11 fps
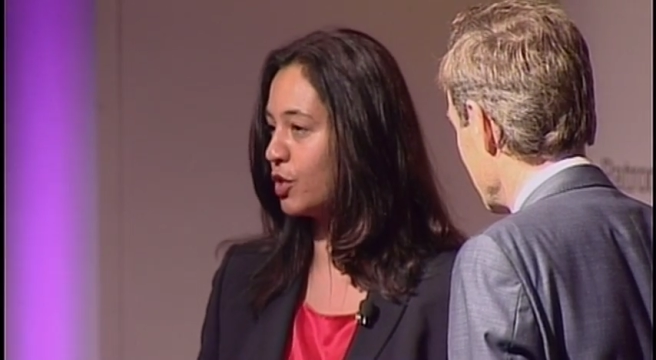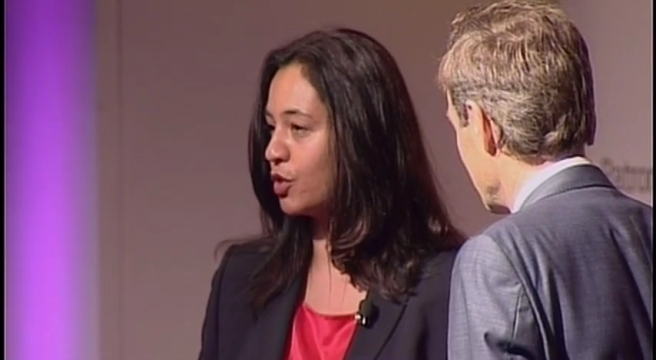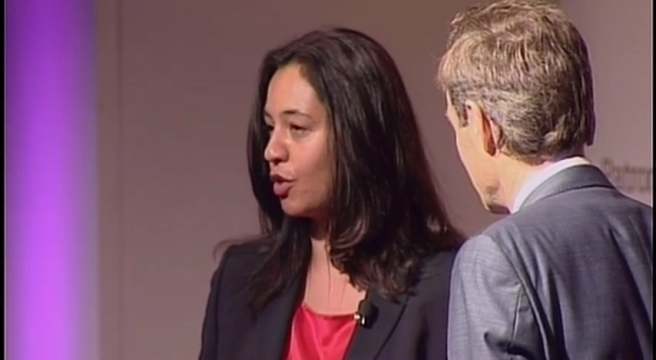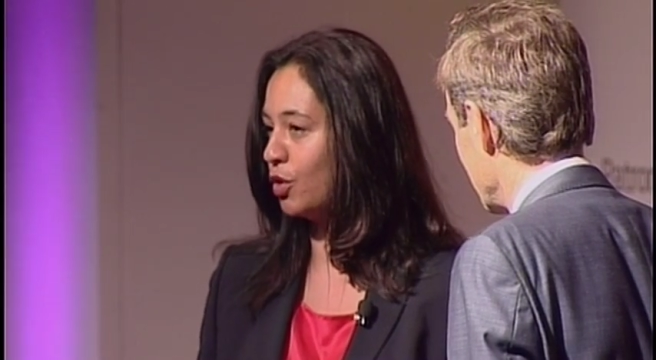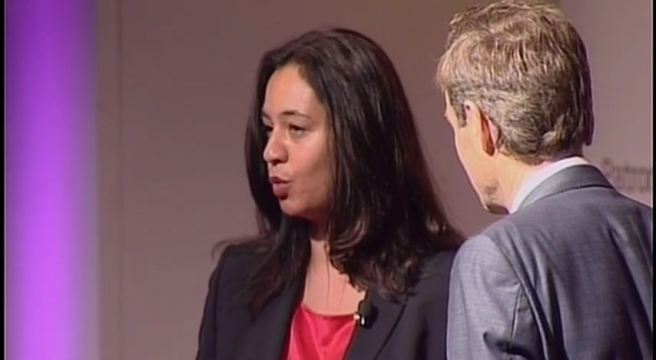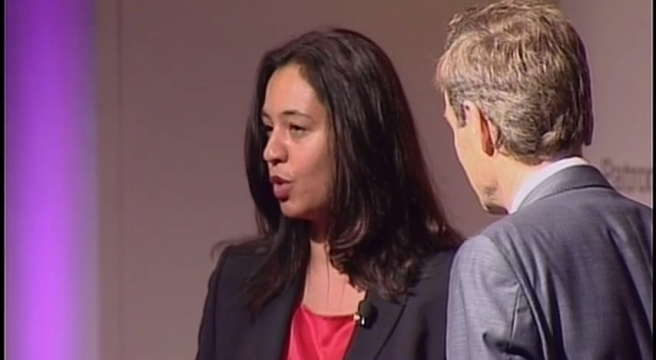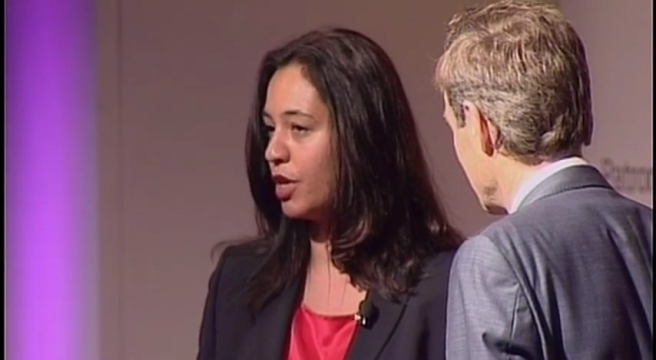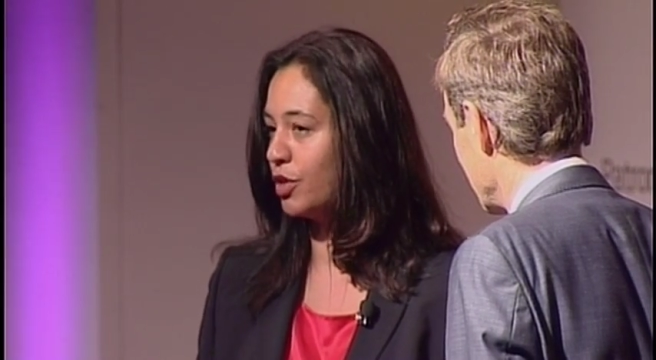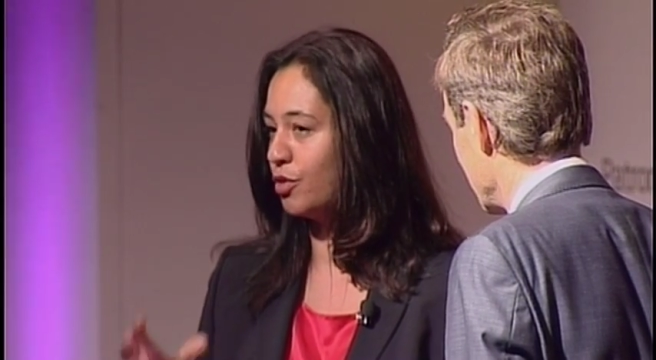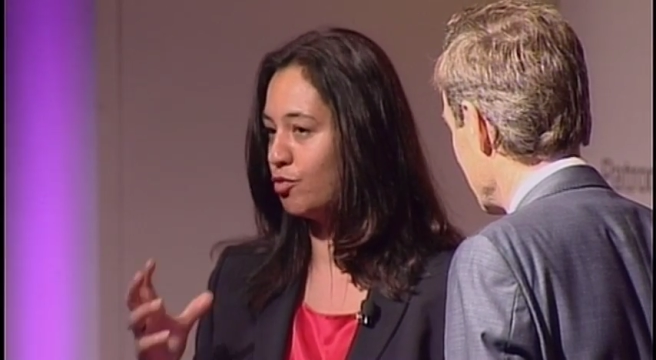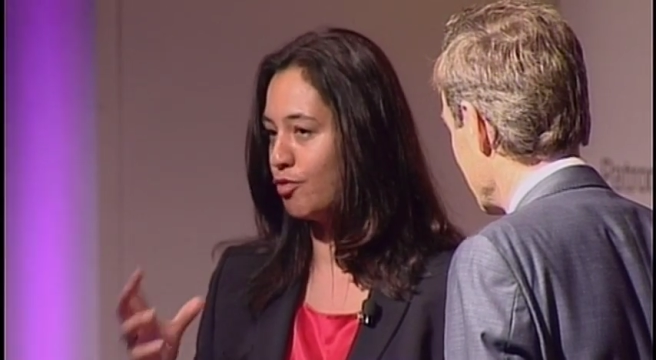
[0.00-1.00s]
on the word
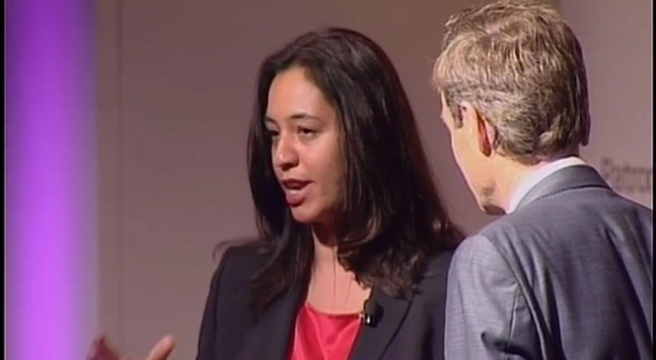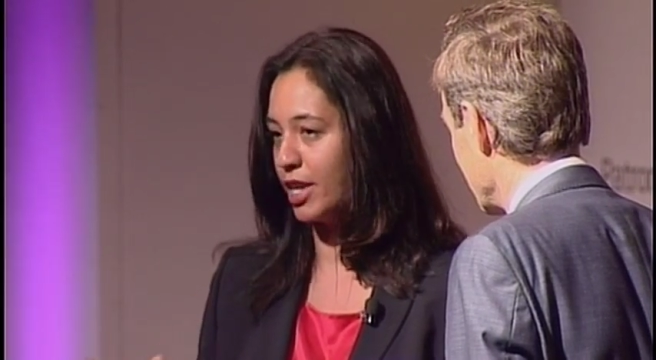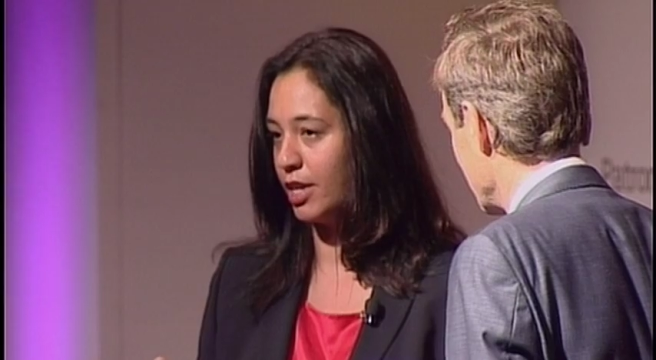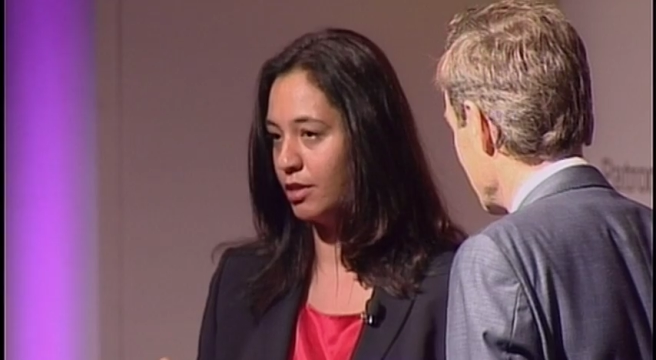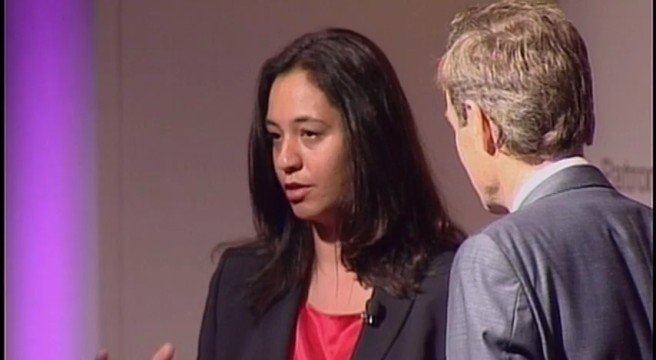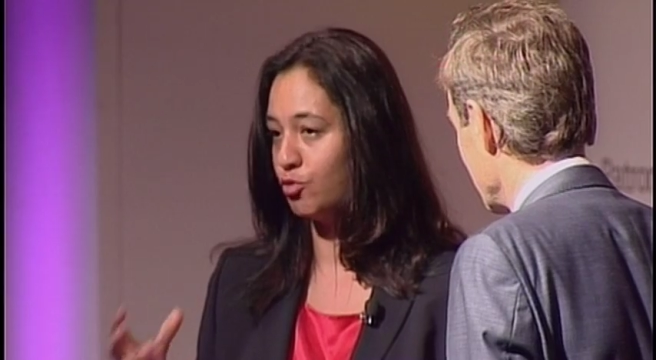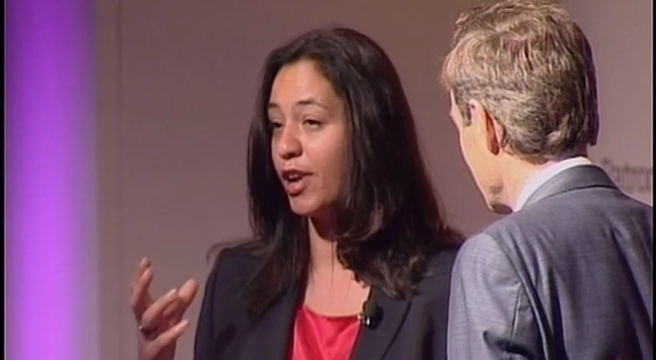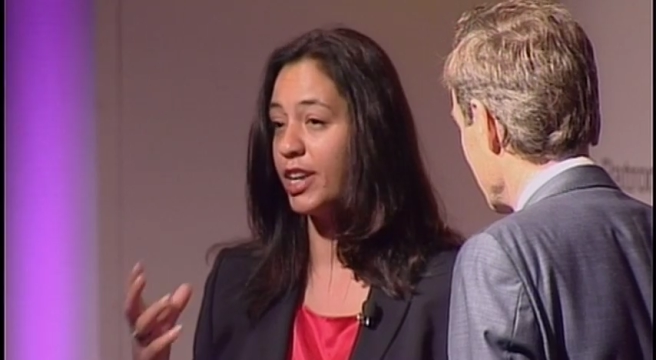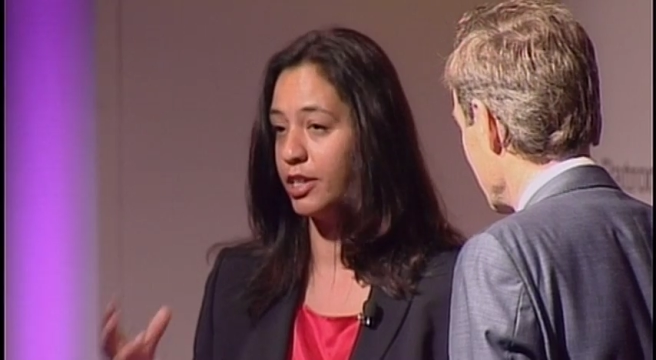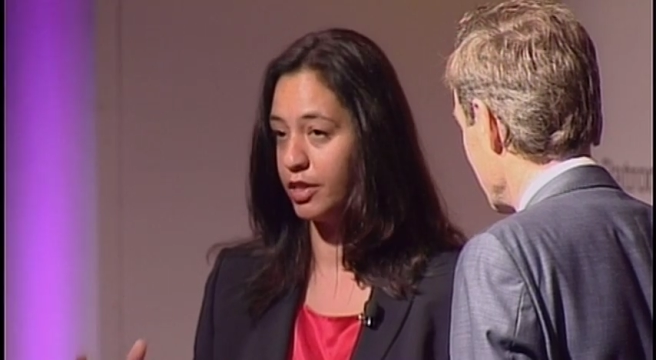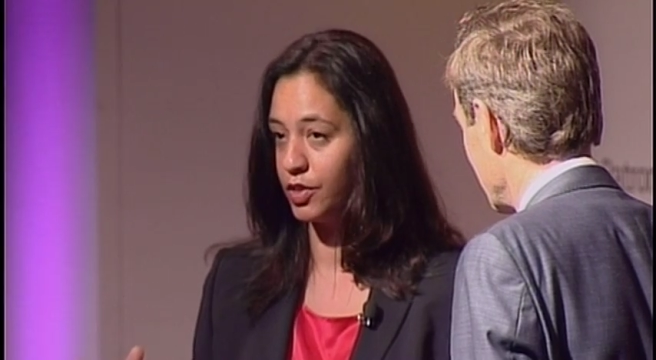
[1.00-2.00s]
ready,
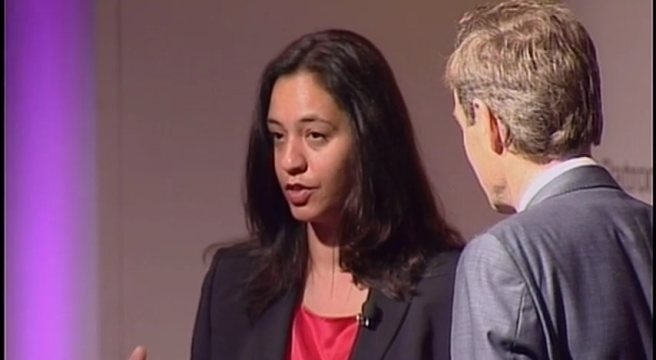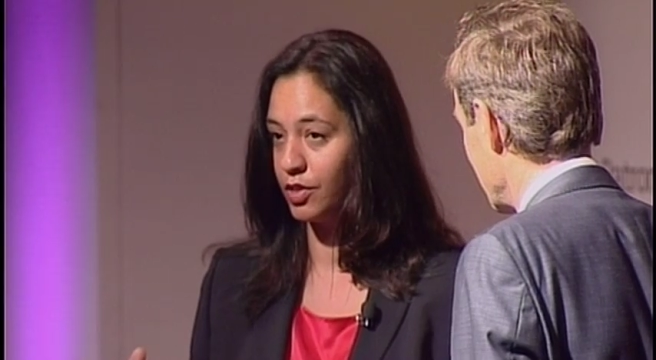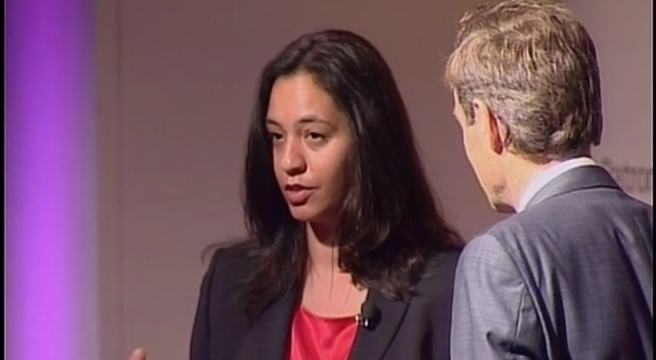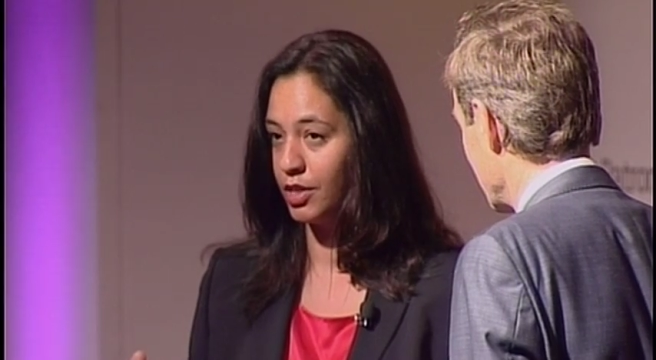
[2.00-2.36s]
readiness.